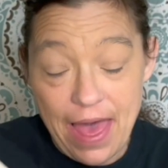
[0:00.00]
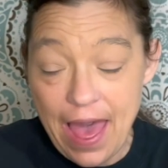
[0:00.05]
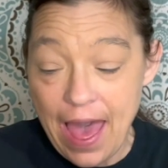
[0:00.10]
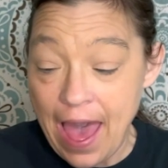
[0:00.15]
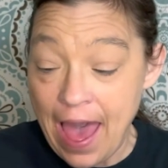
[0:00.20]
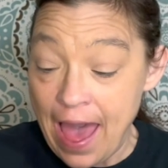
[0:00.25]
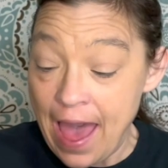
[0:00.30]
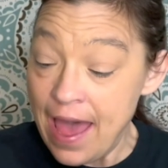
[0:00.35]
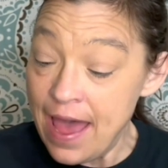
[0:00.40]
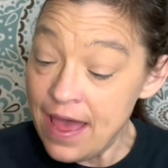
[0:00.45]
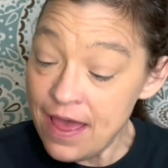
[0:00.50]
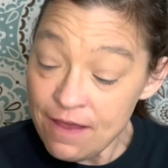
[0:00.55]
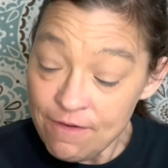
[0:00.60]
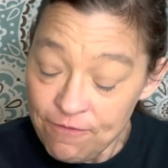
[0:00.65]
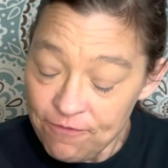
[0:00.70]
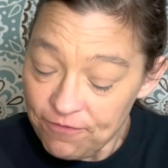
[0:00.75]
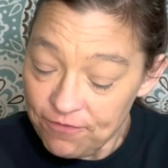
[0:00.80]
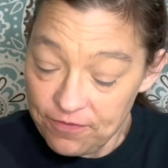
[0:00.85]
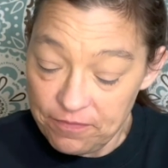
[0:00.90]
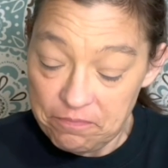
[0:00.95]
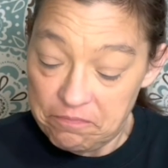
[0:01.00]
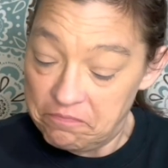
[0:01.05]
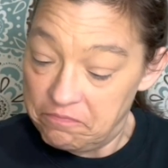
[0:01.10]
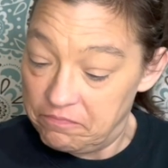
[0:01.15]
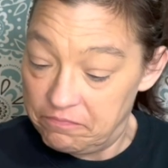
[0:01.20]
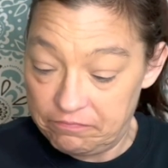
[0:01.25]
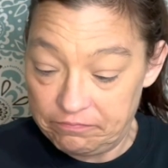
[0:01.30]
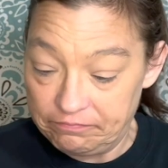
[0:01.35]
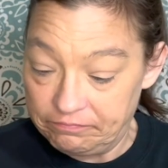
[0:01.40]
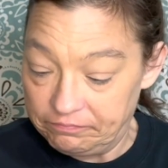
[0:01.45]
I've
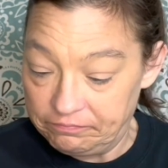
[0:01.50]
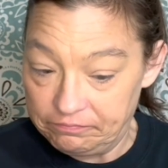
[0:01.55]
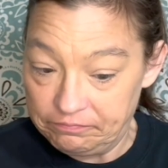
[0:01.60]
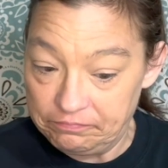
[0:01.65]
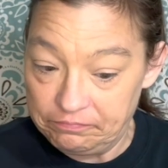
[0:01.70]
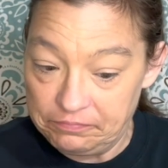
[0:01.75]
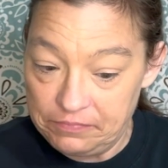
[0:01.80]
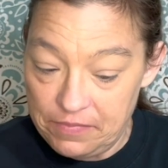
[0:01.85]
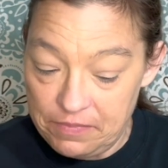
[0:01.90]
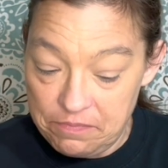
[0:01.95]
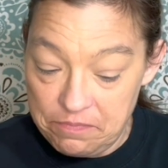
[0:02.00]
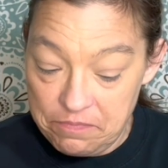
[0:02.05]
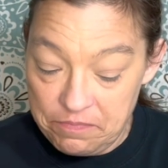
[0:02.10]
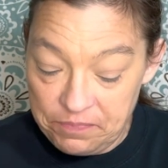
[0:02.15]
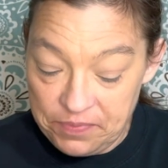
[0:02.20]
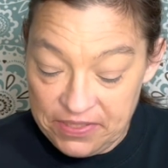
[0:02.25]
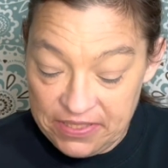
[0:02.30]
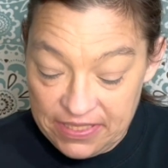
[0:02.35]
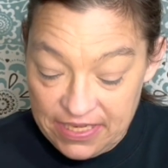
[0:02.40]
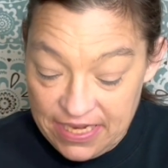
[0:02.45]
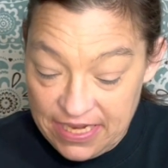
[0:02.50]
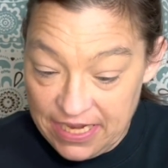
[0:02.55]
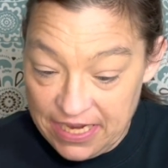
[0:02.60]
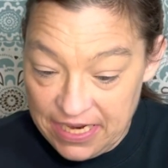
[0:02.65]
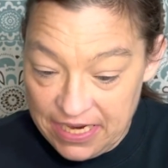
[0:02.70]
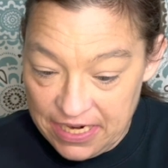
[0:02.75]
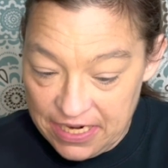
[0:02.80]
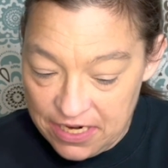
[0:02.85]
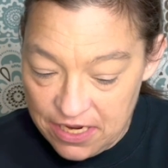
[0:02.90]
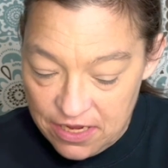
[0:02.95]

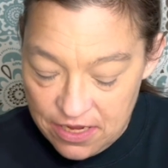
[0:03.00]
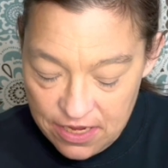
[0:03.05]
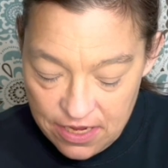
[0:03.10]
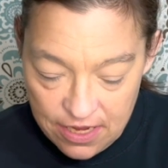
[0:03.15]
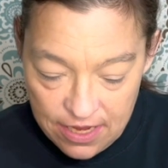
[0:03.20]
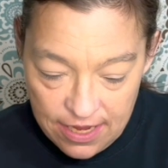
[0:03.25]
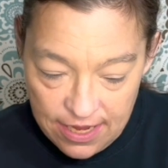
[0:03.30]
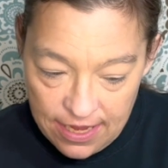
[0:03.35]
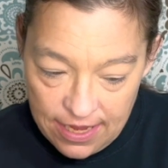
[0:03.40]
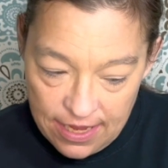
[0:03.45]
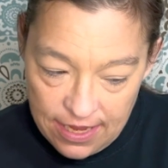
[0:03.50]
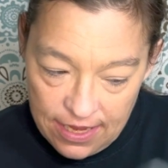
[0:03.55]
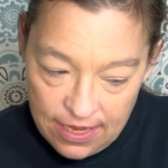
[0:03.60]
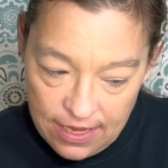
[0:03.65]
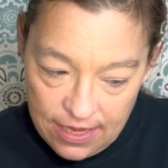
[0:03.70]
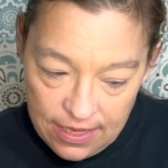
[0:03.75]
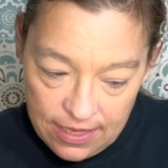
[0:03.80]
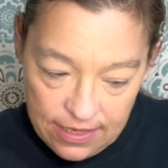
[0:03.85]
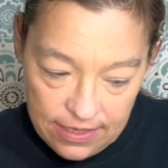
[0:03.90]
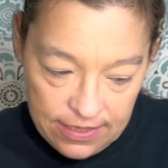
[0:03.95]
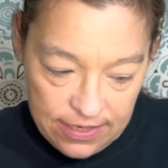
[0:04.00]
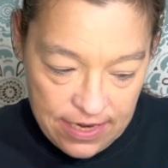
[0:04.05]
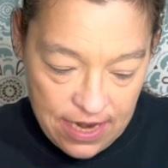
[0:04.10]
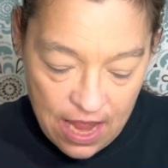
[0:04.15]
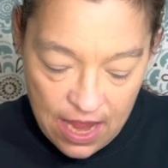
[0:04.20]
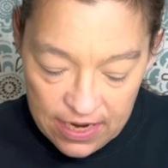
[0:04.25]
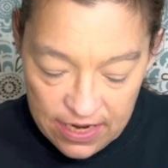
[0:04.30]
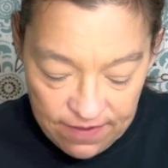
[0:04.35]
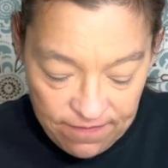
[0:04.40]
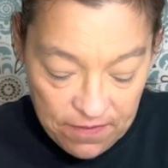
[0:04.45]
seen
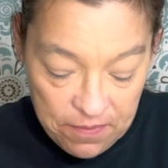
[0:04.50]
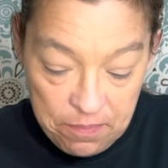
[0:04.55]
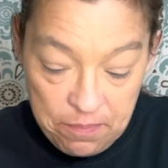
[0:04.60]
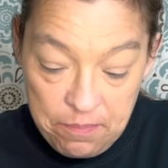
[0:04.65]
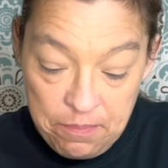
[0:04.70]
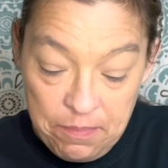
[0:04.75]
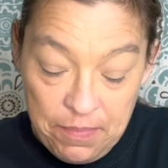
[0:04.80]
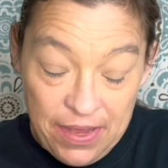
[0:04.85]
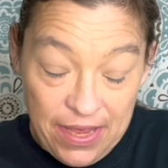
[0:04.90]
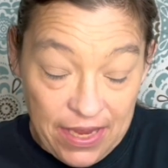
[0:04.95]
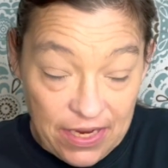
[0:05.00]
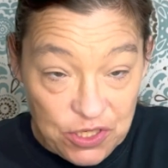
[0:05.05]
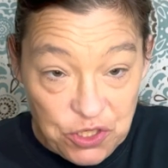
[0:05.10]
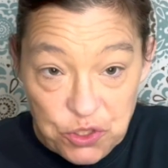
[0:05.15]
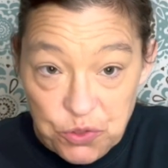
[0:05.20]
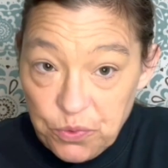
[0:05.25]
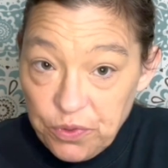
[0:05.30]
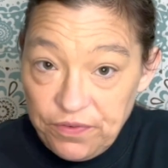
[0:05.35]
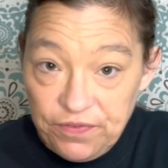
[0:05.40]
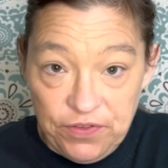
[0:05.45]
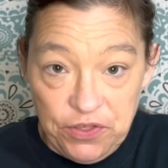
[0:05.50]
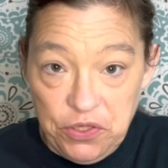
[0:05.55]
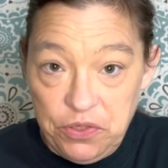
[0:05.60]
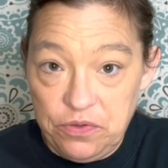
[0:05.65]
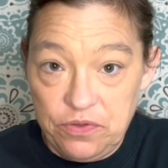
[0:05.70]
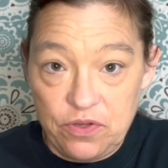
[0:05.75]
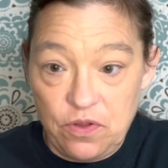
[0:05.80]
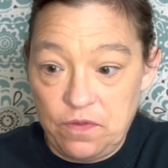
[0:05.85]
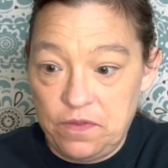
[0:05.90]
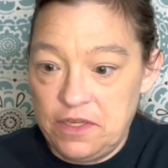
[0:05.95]
not even mixed
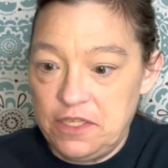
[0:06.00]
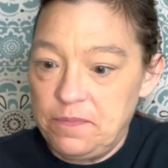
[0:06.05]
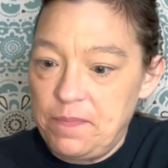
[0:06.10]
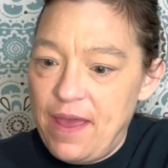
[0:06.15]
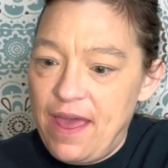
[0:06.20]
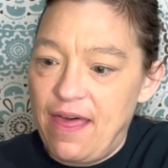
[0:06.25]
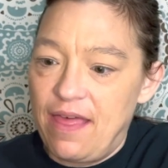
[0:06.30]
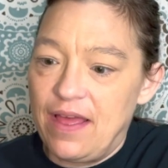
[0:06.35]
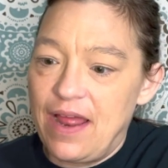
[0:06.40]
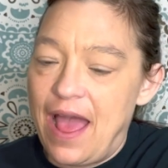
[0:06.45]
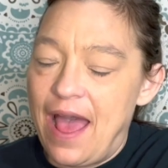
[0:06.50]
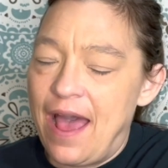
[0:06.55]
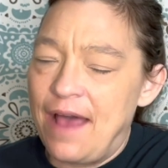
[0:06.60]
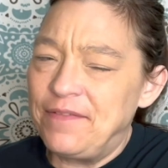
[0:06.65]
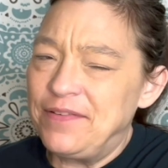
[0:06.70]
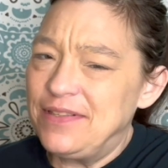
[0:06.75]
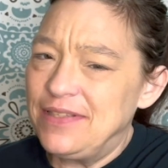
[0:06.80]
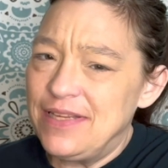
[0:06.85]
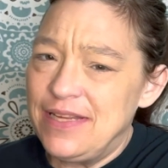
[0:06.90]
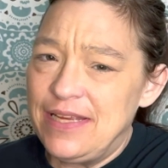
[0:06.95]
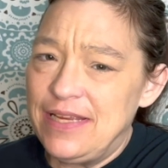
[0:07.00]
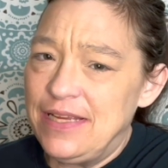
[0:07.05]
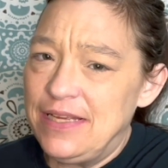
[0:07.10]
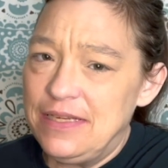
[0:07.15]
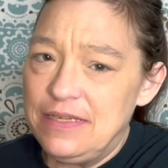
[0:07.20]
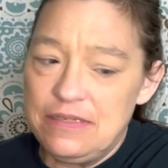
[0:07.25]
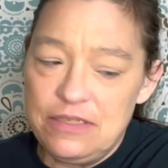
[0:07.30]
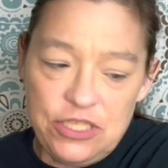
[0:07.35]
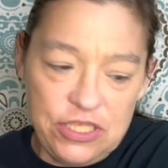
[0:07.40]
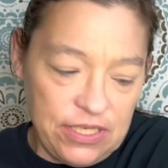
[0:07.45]
reviews on this palette. I've
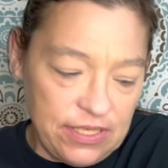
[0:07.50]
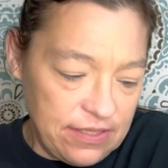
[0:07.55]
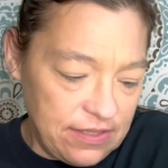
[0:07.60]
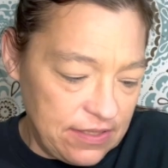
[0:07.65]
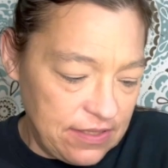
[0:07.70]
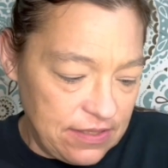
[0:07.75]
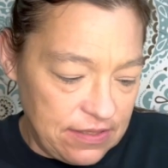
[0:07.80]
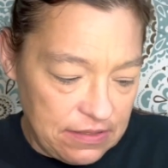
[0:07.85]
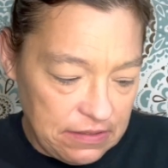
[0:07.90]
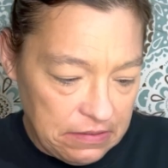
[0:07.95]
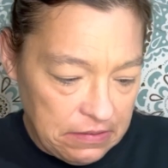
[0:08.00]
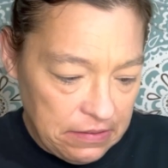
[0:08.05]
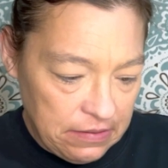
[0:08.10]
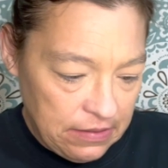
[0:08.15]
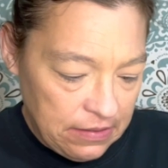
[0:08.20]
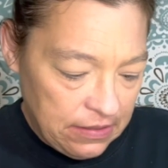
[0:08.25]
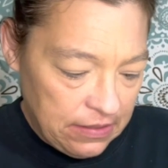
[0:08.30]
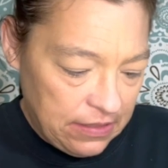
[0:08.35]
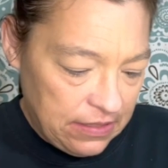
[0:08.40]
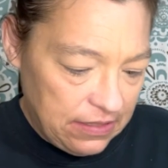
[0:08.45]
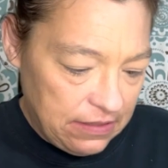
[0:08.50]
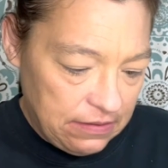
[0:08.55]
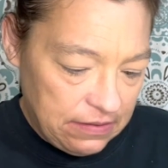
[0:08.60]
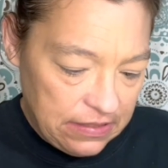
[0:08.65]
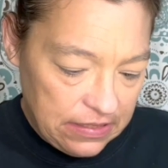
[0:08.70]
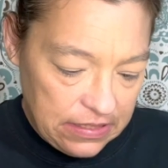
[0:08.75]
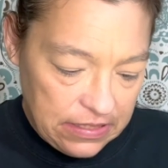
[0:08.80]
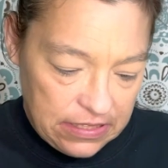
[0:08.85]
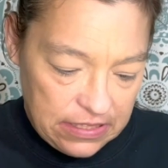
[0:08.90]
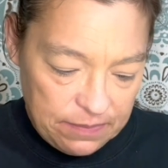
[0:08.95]
seen just
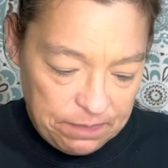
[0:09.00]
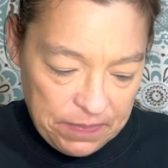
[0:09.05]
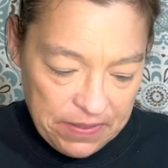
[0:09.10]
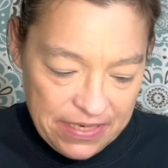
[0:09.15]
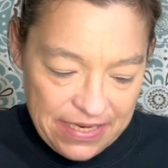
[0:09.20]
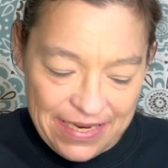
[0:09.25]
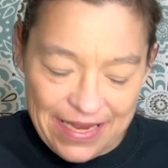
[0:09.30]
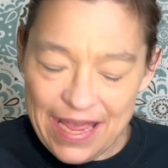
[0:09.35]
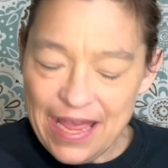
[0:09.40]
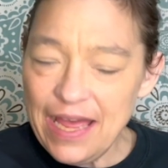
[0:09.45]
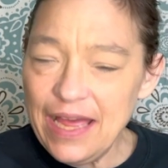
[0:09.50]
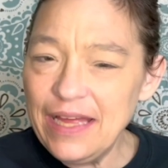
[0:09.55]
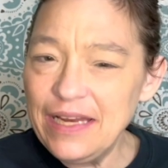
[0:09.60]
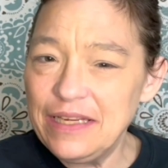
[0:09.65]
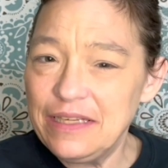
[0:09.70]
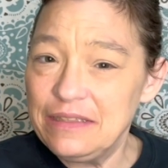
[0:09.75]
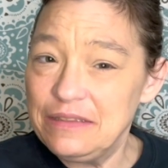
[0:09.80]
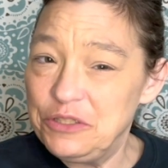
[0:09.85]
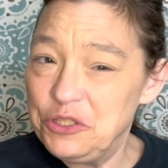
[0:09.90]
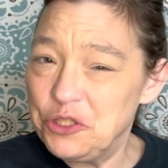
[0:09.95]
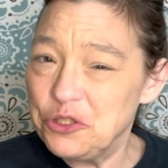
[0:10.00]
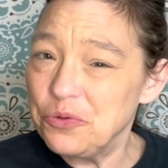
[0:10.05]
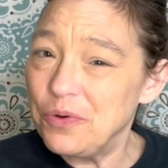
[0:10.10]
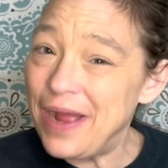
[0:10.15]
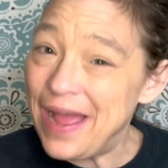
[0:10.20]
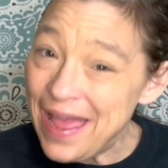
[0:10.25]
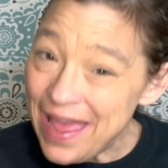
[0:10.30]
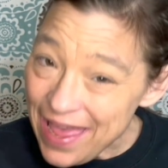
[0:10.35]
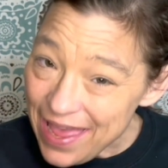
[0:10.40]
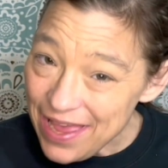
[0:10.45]
it's been kind of
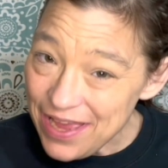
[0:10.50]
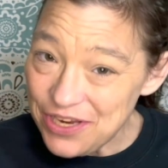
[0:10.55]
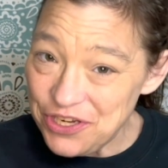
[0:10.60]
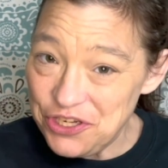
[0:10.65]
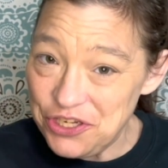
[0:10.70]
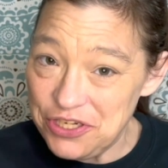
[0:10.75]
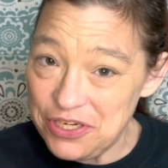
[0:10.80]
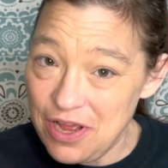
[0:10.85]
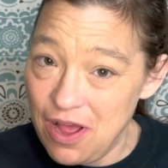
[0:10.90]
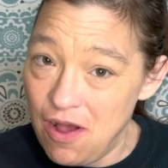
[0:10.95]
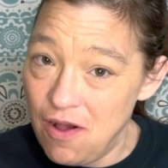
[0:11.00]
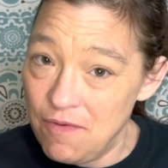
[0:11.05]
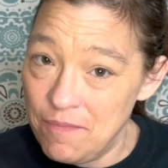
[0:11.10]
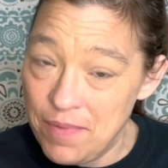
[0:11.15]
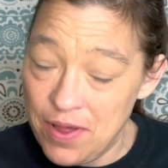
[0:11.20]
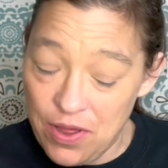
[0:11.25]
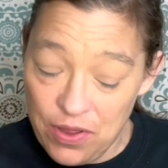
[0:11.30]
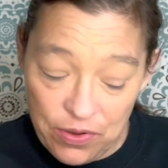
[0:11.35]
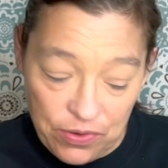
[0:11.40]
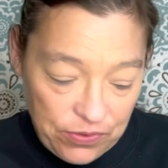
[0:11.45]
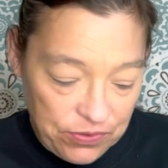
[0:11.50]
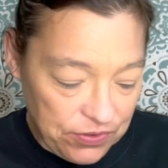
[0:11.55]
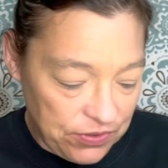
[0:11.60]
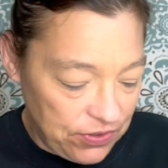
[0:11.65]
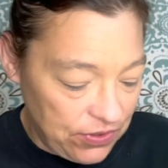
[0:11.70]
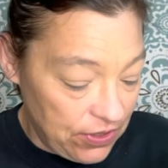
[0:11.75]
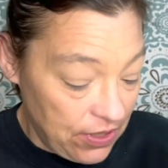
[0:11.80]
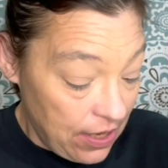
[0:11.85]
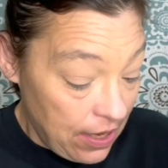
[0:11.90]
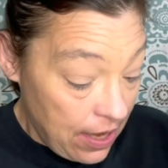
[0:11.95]
trashed
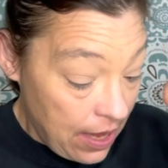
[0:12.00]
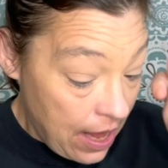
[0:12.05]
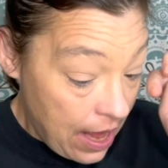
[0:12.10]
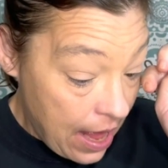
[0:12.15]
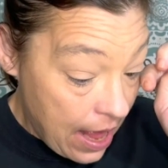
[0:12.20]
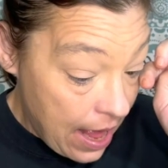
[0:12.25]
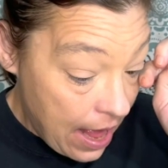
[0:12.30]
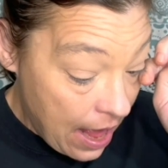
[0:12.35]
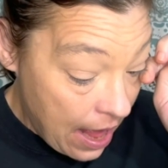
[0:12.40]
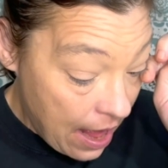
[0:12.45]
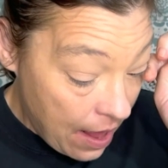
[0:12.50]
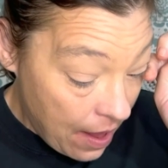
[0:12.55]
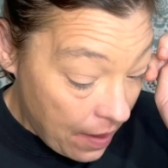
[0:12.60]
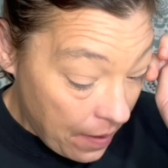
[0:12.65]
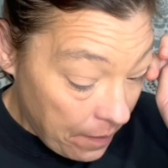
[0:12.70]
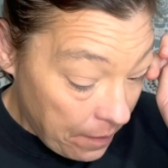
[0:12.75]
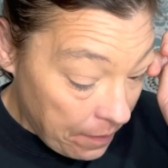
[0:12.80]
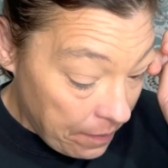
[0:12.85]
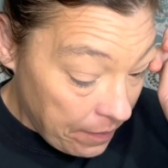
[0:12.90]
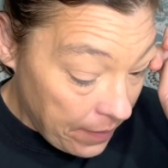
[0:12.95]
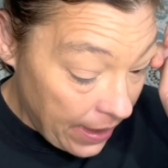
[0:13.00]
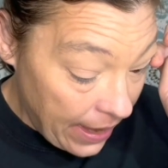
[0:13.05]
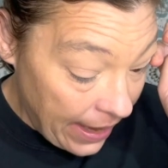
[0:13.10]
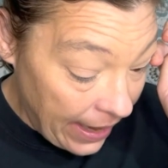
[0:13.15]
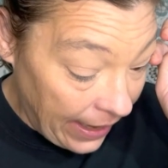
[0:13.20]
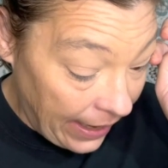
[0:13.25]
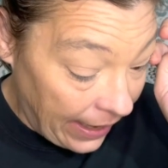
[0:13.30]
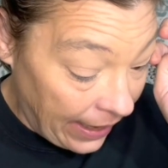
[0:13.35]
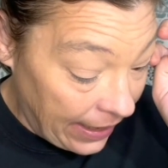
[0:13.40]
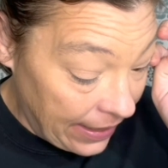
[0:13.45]
almost. Um,
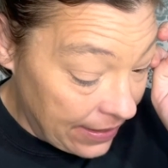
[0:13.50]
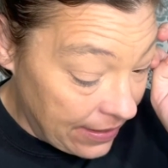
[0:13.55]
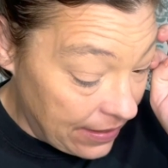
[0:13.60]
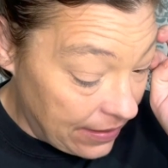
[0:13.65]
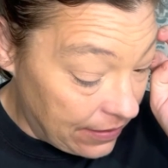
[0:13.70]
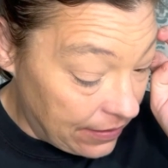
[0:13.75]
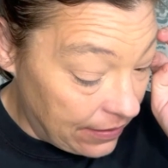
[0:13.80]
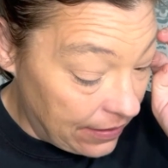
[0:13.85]
and